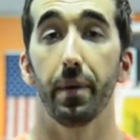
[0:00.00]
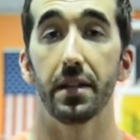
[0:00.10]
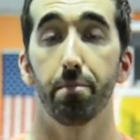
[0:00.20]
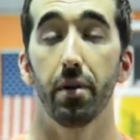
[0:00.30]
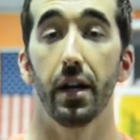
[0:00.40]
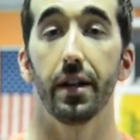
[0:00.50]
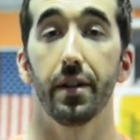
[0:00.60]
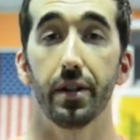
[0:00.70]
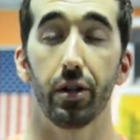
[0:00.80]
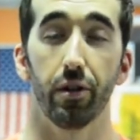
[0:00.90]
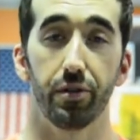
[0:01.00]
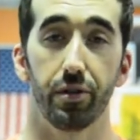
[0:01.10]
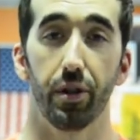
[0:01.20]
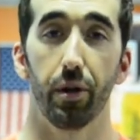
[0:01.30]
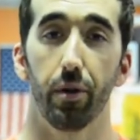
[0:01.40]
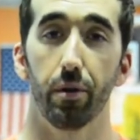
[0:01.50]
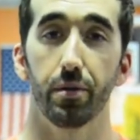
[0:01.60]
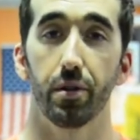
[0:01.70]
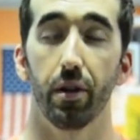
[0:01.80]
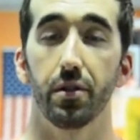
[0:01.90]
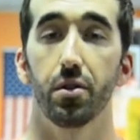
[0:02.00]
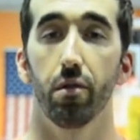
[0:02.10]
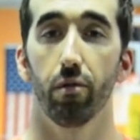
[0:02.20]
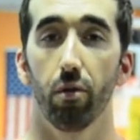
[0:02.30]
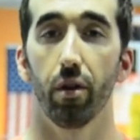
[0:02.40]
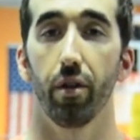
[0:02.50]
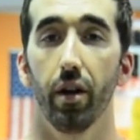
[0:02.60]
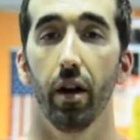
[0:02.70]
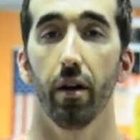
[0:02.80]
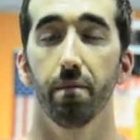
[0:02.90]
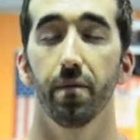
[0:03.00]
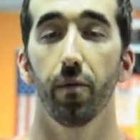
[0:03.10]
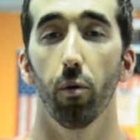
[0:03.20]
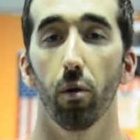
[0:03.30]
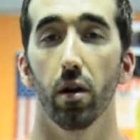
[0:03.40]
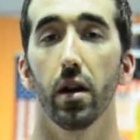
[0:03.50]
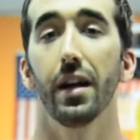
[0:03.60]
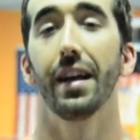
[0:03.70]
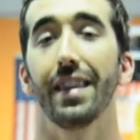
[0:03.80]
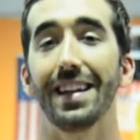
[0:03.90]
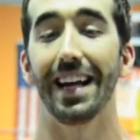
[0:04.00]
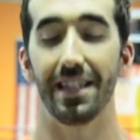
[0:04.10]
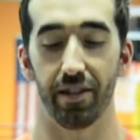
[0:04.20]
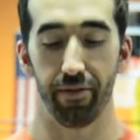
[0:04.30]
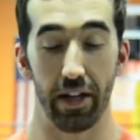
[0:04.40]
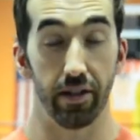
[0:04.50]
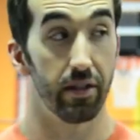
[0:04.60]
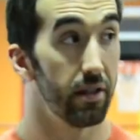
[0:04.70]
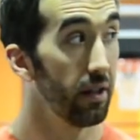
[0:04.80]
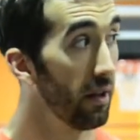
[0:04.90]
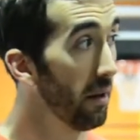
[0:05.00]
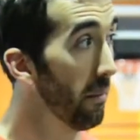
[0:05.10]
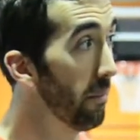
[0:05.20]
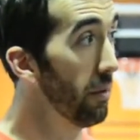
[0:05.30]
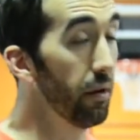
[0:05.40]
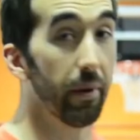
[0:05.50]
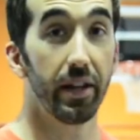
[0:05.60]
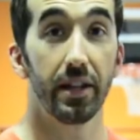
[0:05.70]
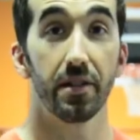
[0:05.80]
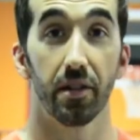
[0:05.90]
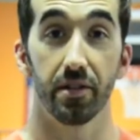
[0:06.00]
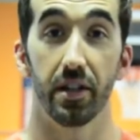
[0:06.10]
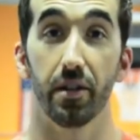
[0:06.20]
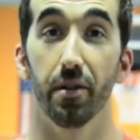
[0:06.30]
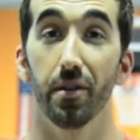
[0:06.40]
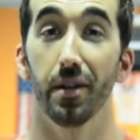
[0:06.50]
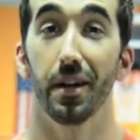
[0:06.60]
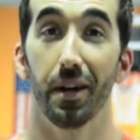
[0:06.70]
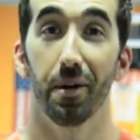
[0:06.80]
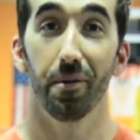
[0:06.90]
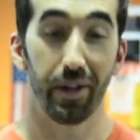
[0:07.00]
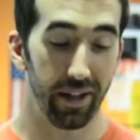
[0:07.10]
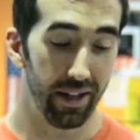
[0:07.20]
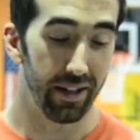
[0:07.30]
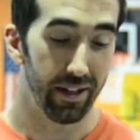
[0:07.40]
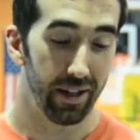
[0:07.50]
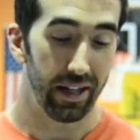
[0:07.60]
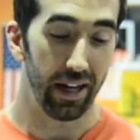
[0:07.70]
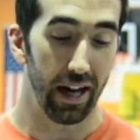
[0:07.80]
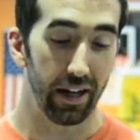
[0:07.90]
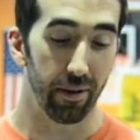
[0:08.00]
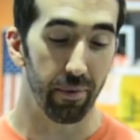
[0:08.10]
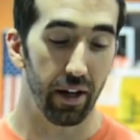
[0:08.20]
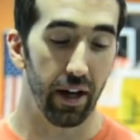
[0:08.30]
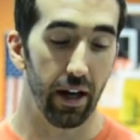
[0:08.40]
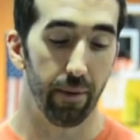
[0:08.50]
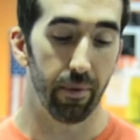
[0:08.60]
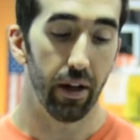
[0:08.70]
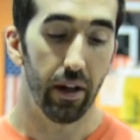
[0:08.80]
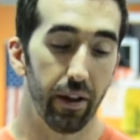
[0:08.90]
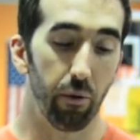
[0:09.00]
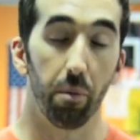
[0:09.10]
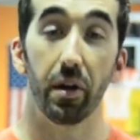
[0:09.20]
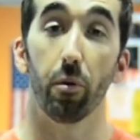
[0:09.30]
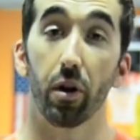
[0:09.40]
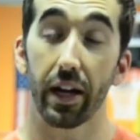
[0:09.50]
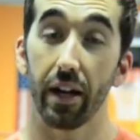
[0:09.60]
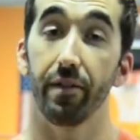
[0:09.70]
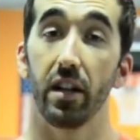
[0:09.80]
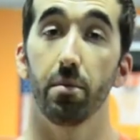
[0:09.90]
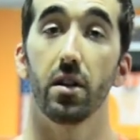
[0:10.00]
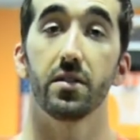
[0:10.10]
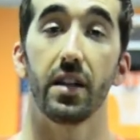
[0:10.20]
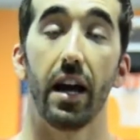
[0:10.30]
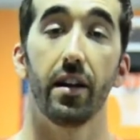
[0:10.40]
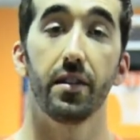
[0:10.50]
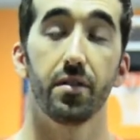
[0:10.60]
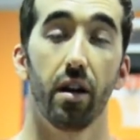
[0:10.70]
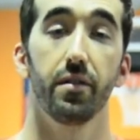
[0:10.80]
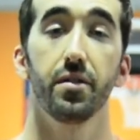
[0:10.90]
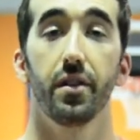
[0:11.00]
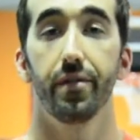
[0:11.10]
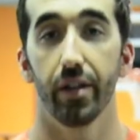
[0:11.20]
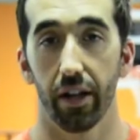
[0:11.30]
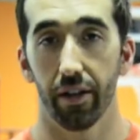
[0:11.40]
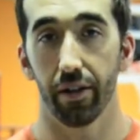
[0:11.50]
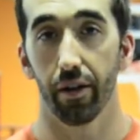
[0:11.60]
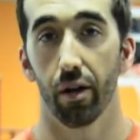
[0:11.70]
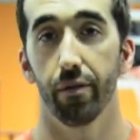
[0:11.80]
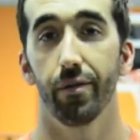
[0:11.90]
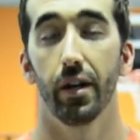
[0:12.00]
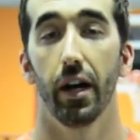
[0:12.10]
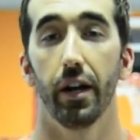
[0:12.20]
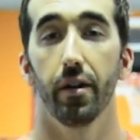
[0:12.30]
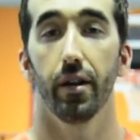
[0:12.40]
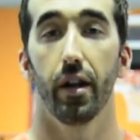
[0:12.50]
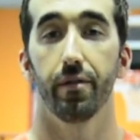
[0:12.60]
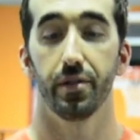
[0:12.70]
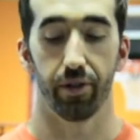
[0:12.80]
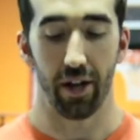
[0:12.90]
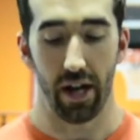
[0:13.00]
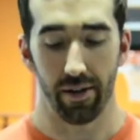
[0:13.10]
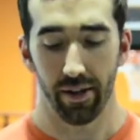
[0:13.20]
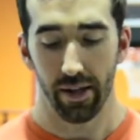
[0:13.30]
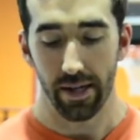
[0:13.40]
best putt, closest to the hole, so on and so forth for the day's events. Boom, I think that's our signal. We gotta get out of here. But There will be a workout available on Saturday, so obviously if you're not into golf, I know a lot of us are not,